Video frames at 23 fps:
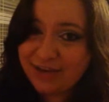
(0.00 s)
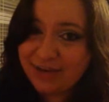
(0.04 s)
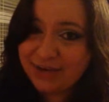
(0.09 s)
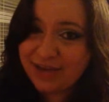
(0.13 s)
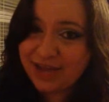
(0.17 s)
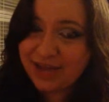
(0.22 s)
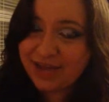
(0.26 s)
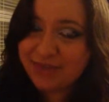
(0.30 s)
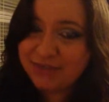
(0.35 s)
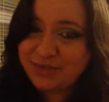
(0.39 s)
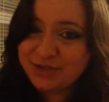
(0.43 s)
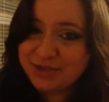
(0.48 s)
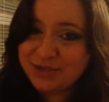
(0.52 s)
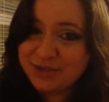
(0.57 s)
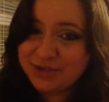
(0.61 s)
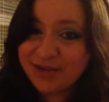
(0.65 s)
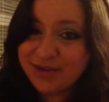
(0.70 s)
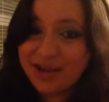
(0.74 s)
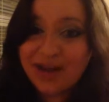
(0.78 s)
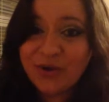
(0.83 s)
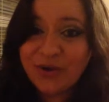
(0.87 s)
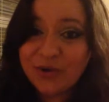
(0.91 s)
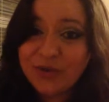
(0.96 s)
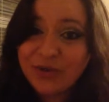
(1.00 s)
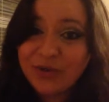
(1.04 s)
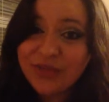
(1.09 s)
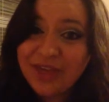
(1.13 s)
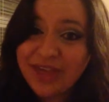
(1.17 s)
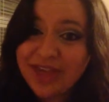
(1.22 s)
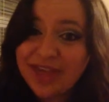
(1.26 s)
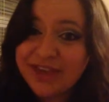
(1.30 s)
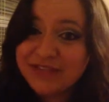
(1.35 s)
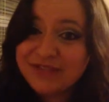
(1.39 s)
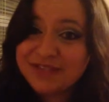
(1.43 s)
out what happened to it. And all
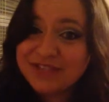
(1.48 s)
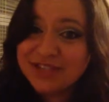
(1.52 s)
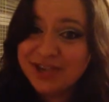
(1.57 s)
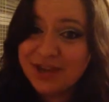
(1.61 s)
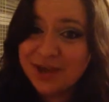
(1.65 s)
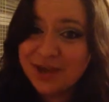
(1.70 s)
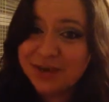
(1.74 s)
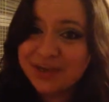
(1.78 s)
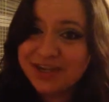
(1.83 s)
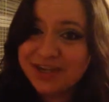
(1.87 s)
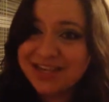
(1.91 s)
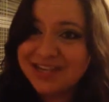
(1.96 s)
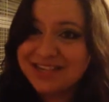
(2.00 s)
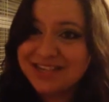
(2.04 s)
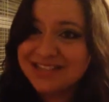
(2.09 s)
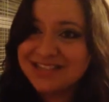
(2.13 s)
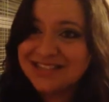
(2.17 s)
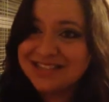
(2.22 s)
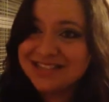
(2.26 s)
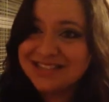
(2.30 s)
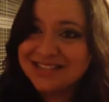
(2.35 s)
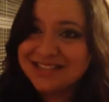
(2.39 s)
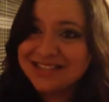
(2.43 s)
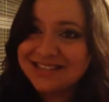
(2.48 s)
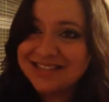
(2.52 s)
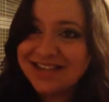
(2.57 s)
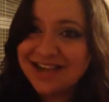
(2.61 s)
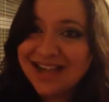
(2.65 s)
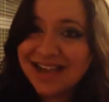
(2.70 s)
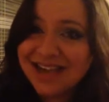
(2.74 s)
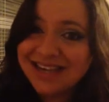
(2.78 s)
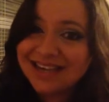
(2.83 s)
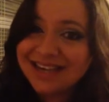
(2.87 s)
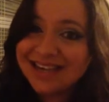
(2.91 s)
they have to go on is this
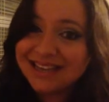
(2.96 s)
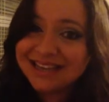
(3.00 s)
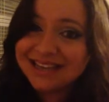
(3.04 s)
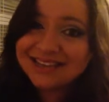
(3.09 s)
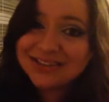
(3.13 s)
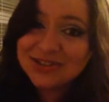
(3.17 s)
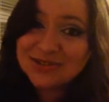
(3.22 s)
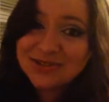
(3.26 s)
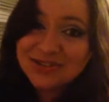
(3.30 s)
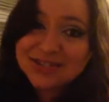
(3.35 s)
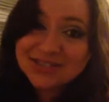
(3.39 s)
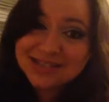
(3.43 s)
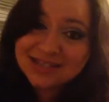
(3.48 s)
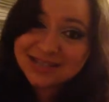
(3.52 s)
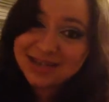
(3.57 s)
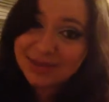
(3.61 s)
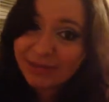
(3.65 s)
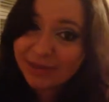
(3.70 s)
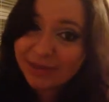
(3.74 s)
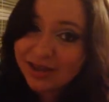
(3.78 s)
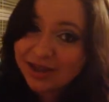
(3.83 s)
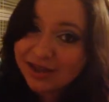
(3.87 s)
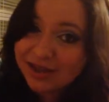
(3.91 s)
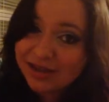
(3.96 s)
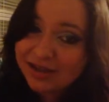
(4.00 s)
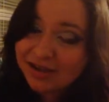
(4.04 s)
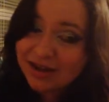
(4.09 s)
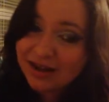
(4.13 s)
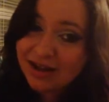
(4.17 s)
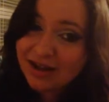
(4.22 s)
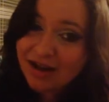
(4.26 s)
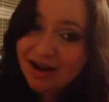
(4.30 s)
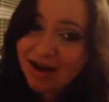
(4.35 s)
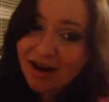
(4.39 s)
tiny little snippet
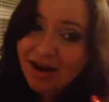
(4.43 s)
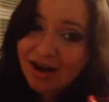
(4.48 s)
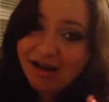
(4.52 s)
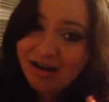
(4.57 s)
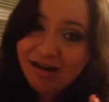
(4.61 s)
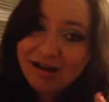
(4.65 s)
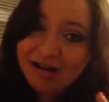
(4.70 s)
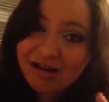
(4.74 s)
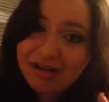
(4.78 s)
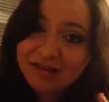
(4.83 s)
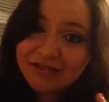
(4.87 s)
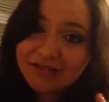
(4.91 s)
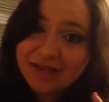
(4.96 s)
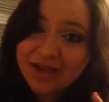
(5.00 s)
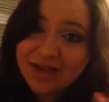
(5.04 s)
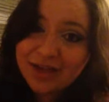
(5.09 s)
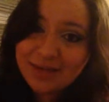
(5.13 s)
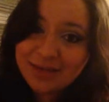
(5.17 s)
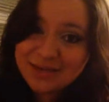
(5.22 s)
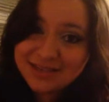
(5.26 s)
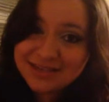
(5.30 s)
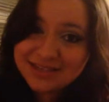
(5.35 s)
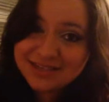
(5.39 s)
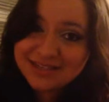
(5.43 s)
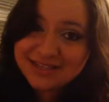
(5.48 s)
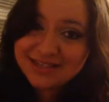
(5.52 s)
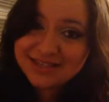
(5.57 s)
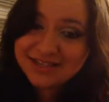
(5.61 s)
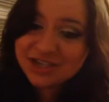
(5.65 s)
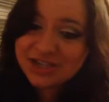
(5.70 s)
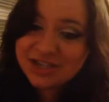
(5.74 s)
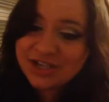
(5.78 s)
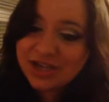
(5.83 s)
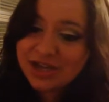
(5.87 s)
of a
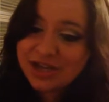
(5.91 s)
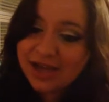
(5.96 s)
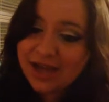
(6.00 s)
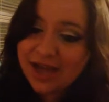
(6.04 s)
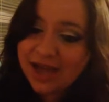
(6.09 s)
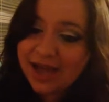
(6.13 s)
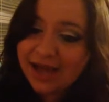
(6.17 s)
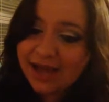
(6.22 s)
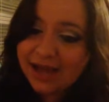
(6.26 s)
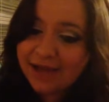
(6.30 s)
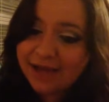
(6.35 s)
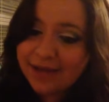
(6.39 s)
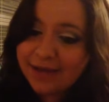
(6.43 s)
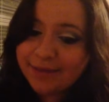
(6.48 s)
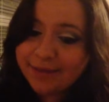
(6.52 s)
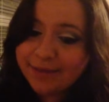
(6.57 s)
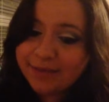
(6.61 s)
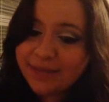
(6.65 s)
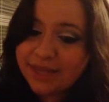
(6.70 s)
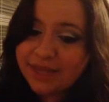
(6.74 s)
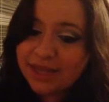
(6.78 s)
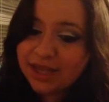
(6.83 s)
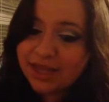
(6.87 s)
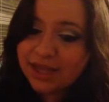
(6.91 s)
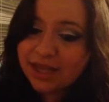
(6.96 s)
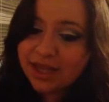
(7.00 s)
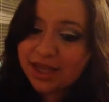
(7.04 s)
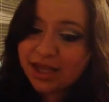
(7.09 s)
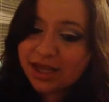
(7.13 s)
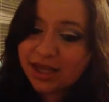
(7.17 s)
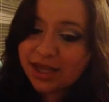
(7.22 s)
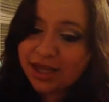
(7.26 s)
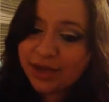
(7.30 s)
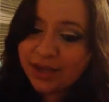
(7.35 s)
message um,
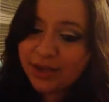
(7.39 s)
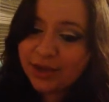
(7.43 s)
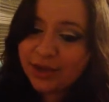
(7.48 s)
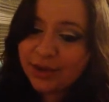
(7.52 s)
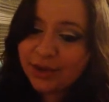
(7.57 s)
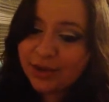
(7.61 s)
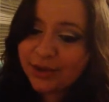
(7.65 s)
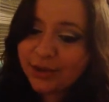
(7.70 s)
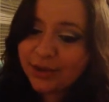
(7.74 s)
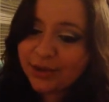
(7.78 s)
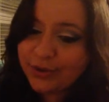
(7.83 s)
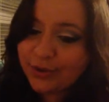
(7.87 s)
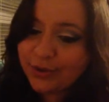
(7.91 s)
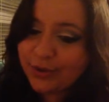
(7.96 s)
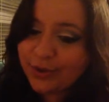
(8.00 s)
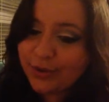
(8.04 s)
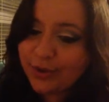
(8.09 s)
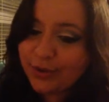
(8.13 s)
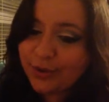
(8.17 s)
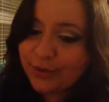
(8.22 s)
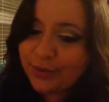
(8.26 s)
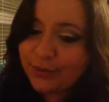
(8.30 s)
in